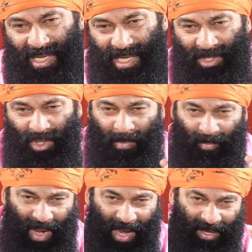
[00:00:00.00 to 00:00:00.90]
in your
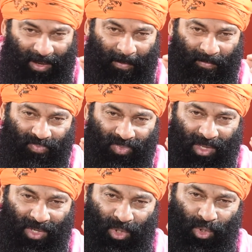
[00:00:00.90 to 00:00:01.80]
bank,
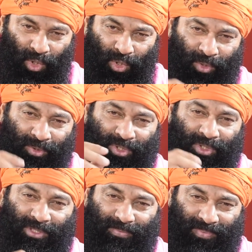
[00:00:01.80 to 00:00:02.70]
into huge,
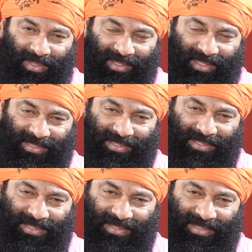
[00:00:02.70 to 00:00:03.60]
huge
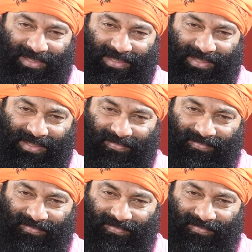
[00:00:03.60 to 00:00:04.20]
buildings,